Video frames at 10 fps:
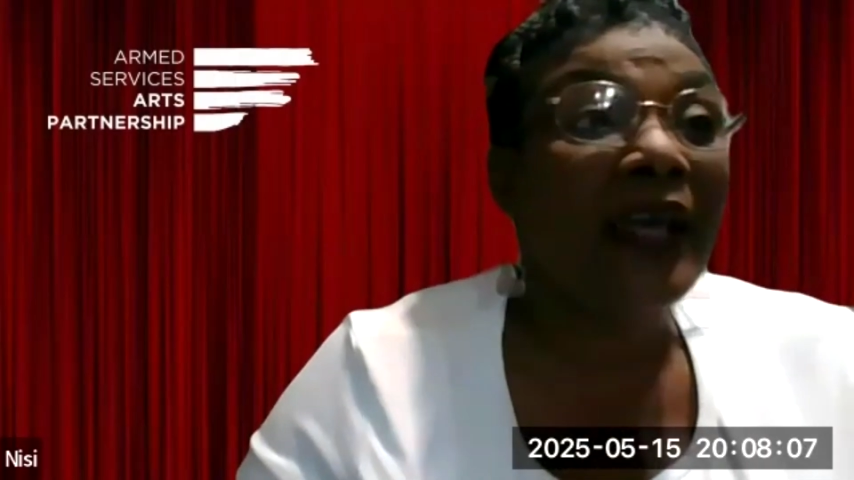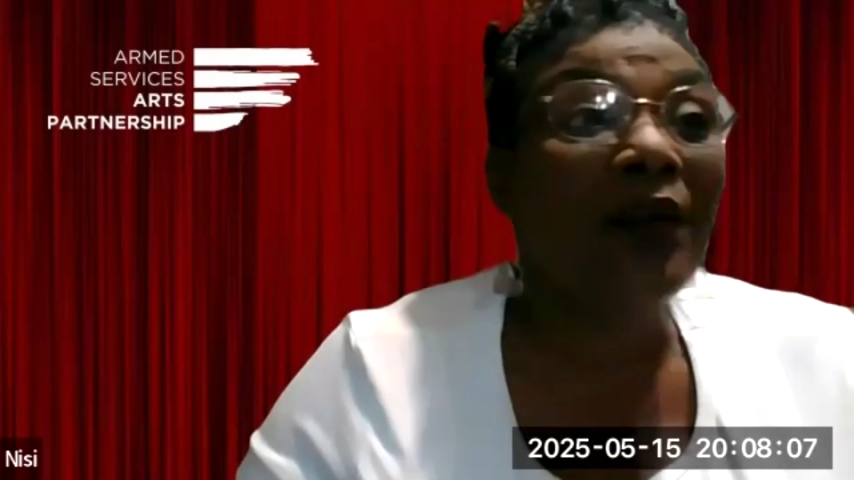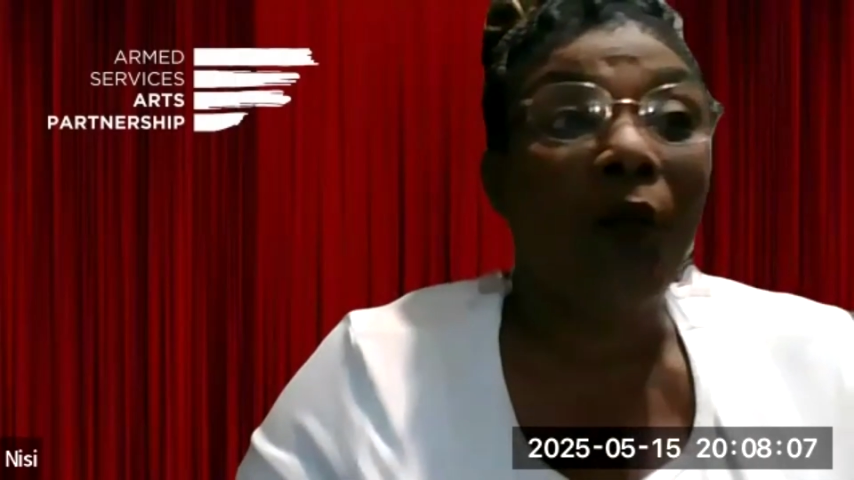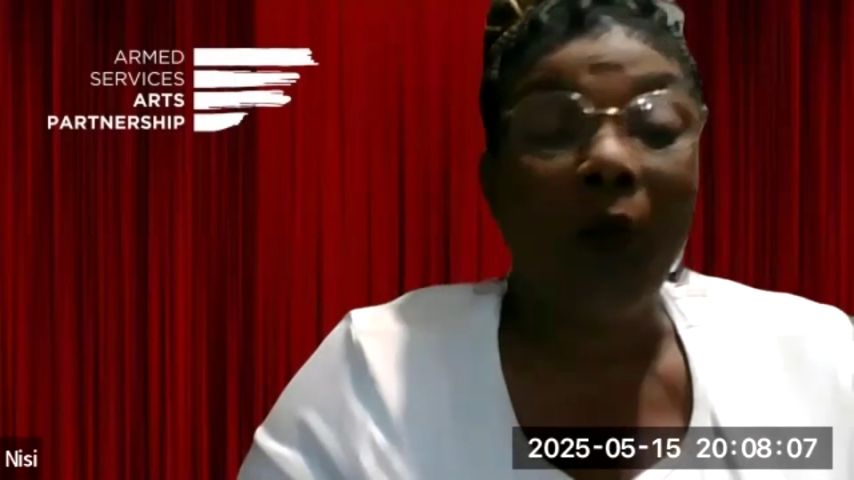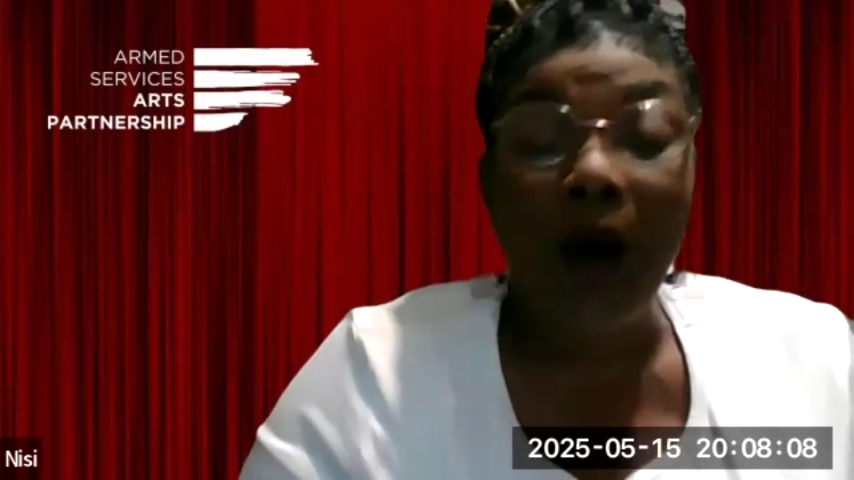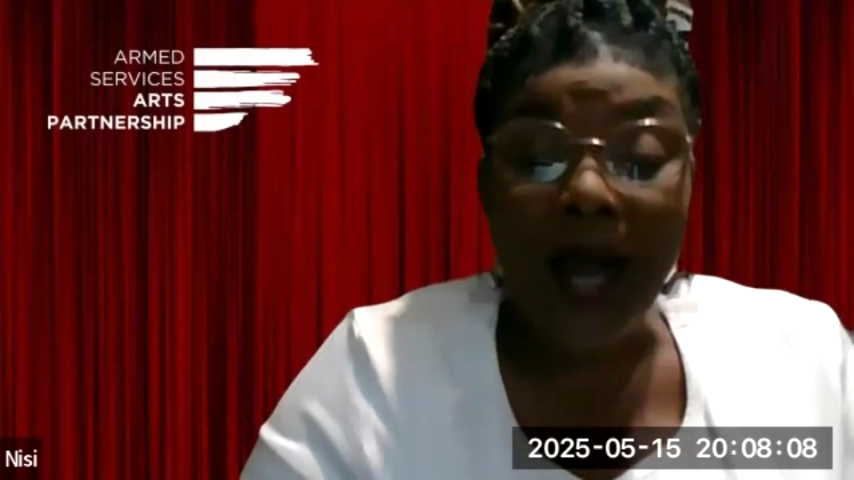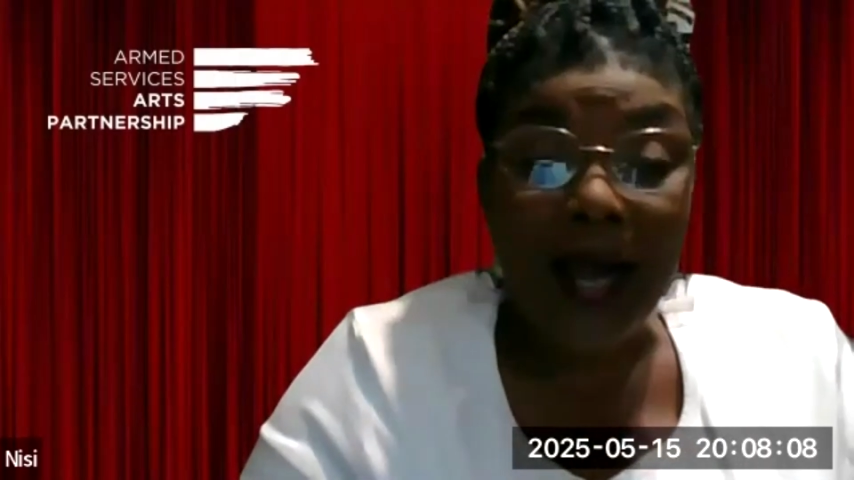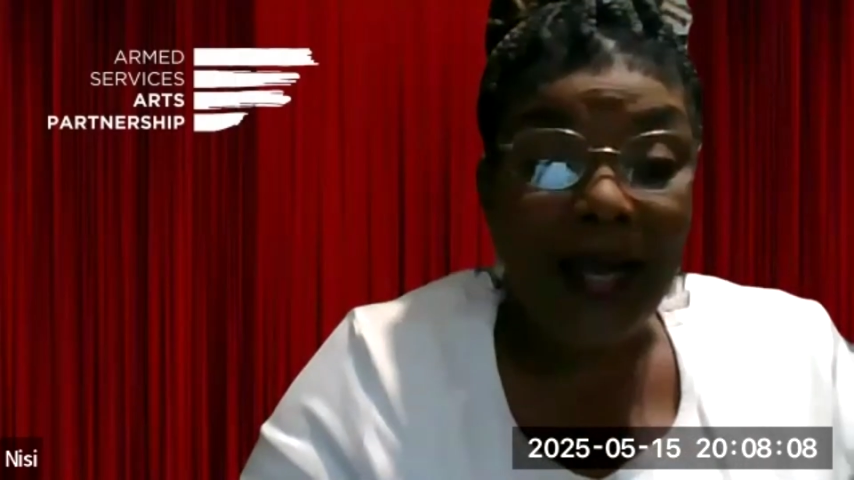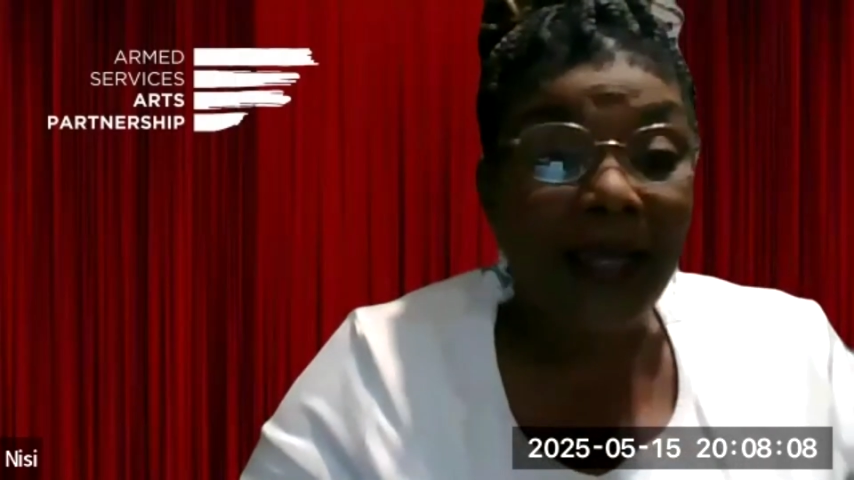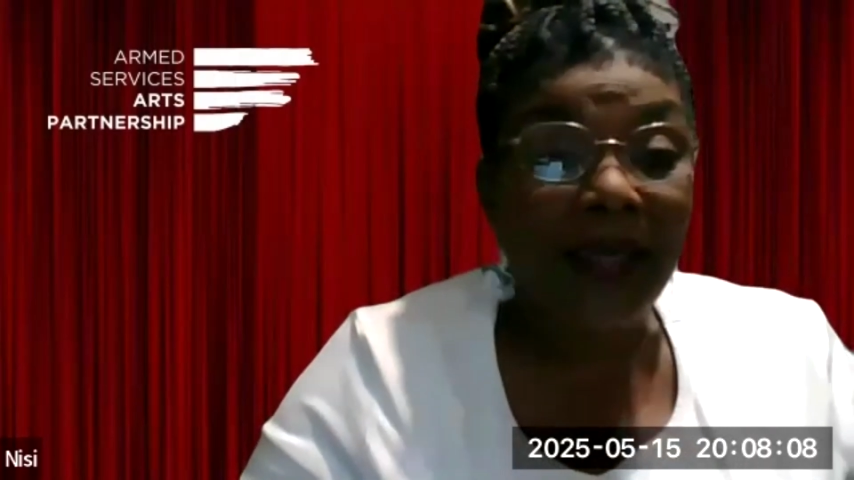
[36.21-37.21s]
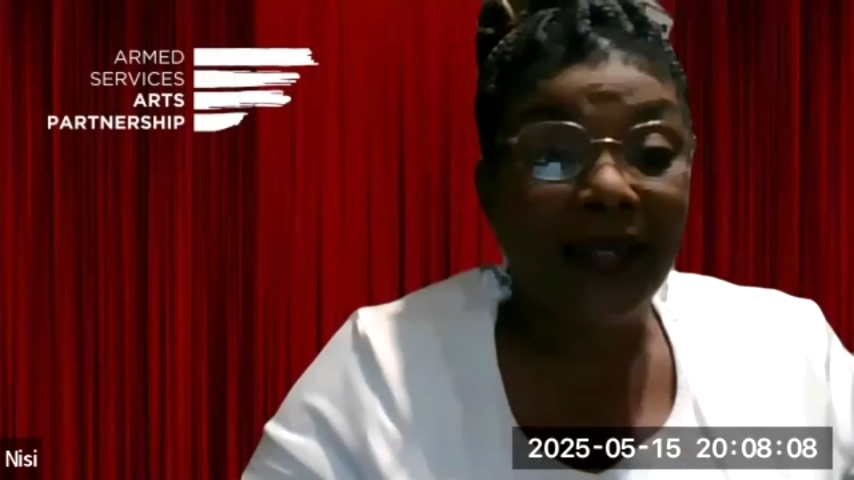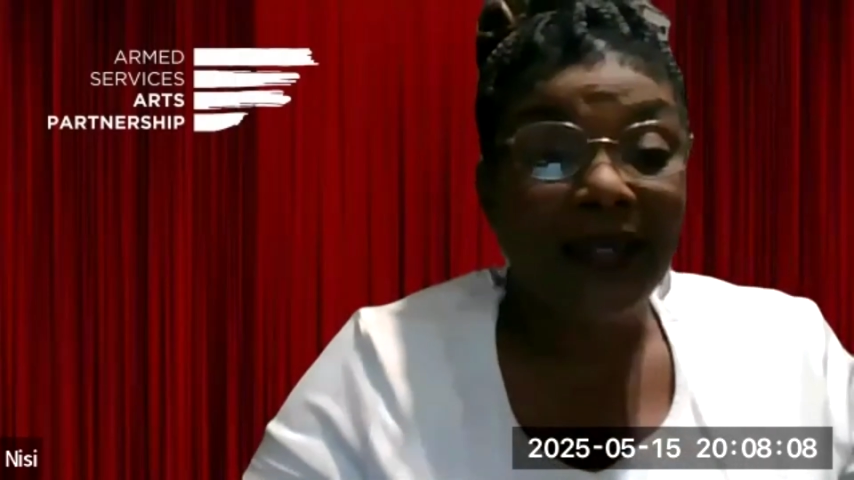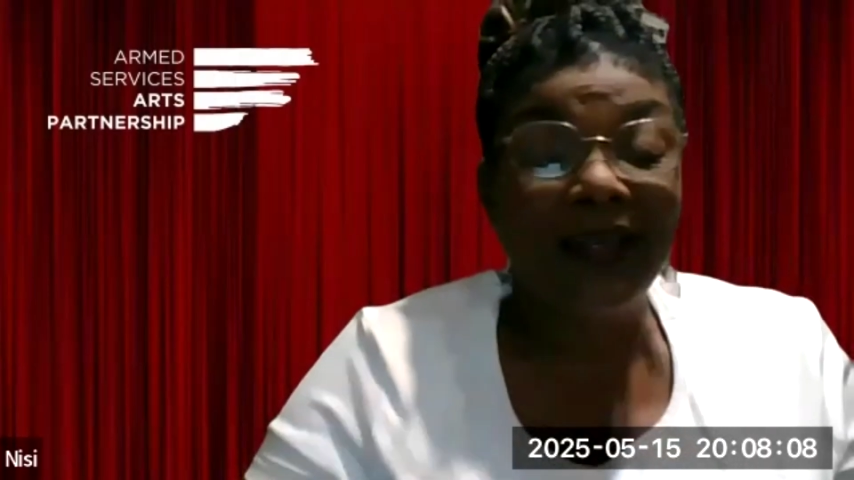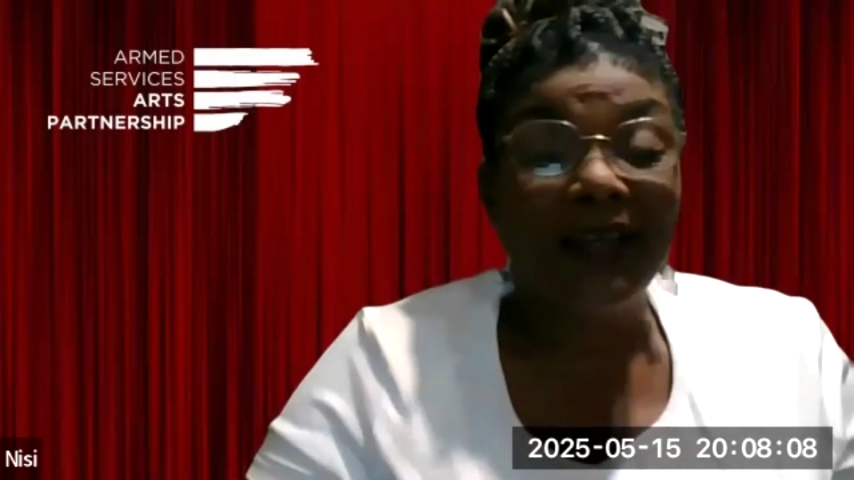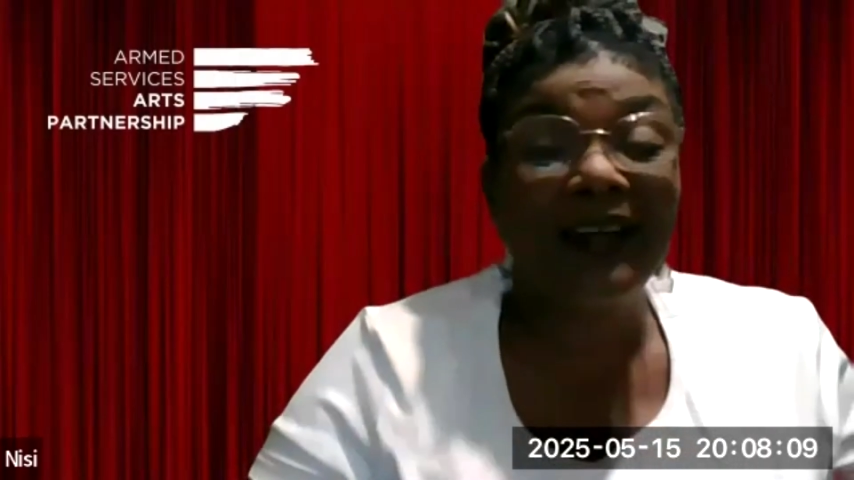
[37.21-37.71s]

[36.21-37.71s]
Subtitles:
And why